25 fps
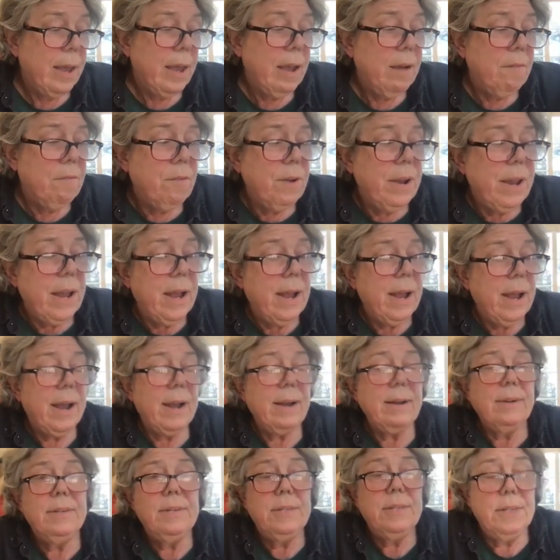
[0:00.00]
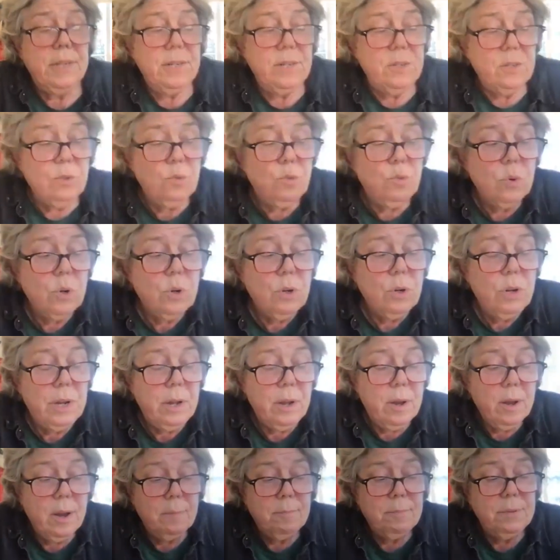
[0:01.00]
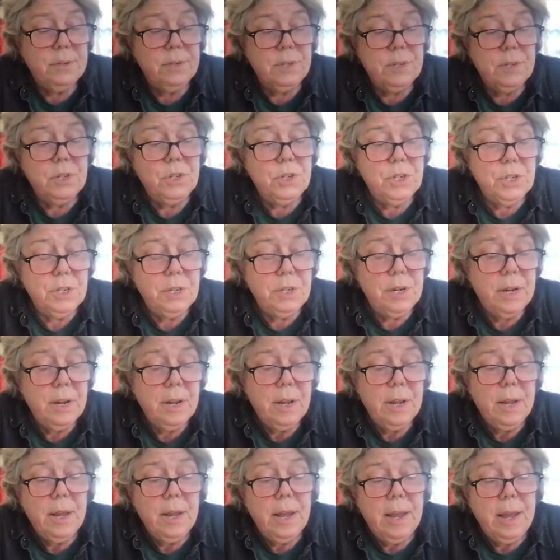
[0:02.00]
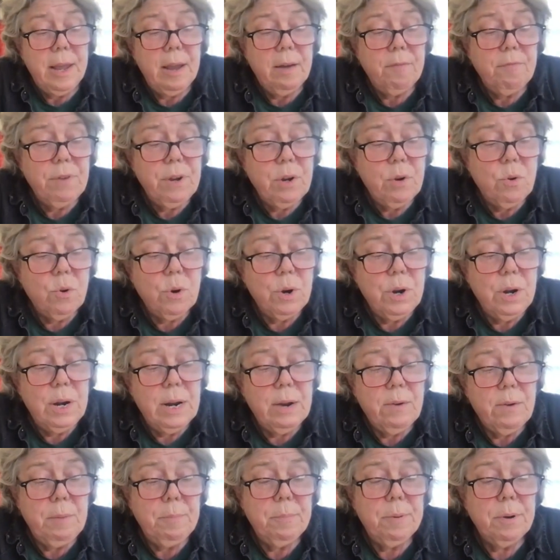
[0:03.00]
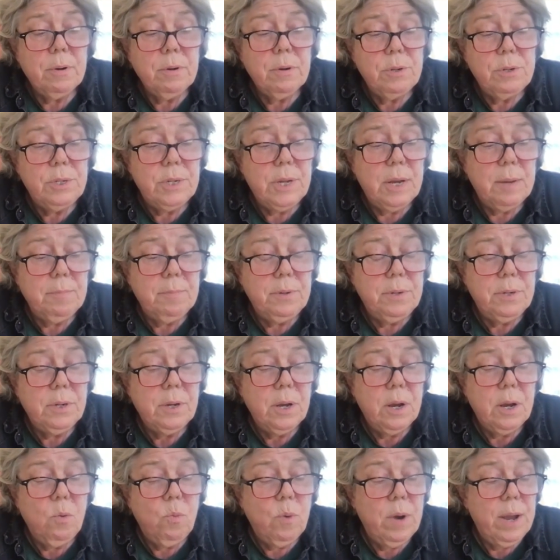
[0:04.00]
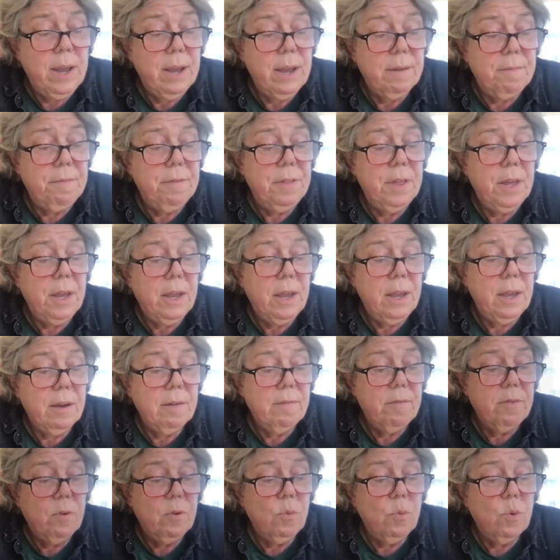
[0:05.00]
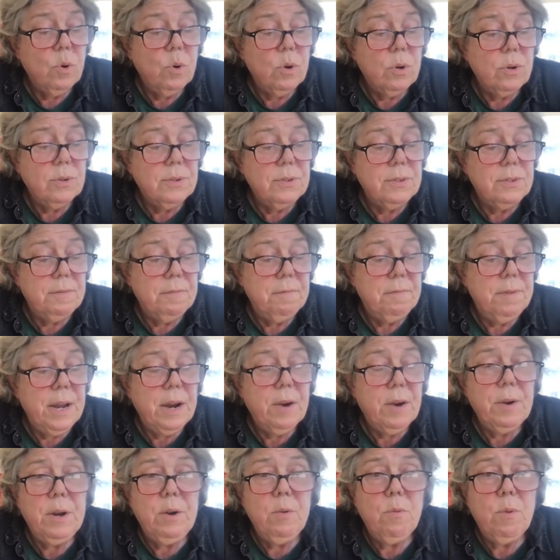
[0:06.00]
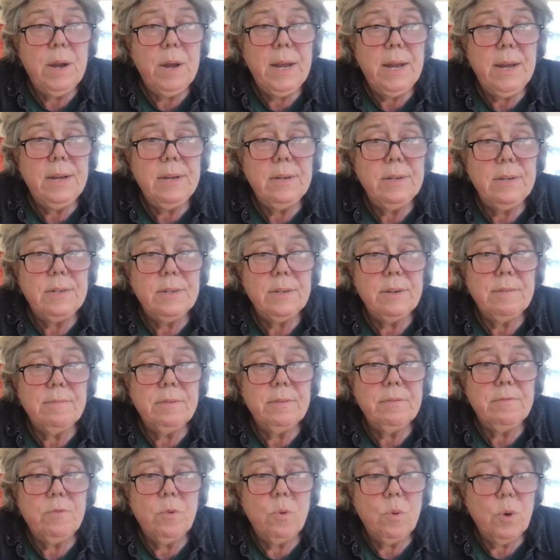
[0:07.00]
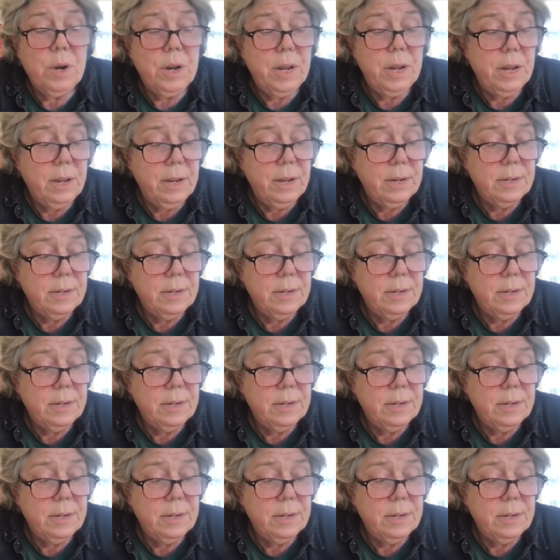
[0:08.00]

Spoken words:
Every act is a worldly composition, every ordinary percept a way of thinking of the world's varied ways of affording